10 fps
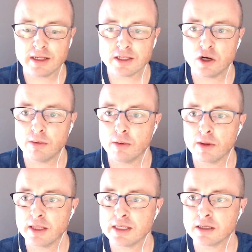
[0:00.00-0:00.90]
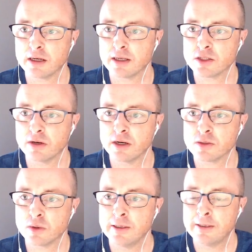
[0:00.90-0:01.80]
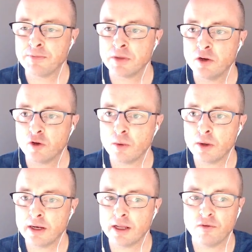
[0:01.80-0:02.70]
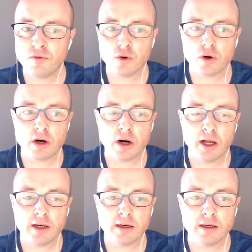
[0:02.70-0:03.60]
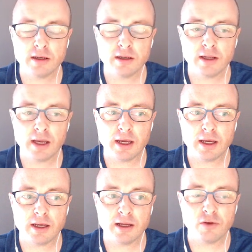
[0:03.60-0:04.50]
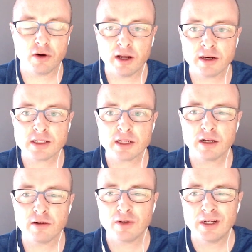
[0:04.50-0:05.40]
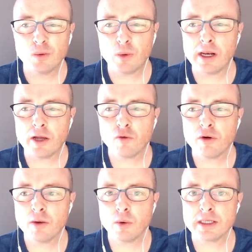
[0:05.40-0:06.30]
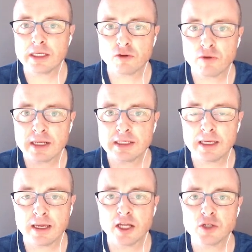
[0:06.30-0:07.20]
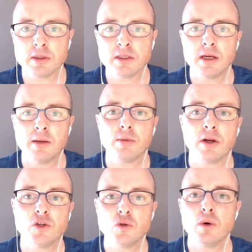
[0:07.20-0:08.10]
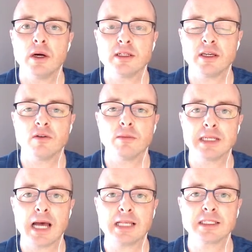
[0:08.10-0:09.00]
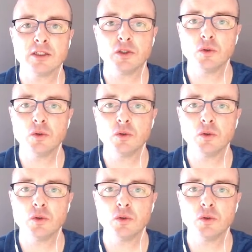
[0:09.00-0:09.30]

up about this. I think it's a really nice one. The other one, if you're on the side of, well, I don't really want that direct engagement, but I do want to give them a task to do,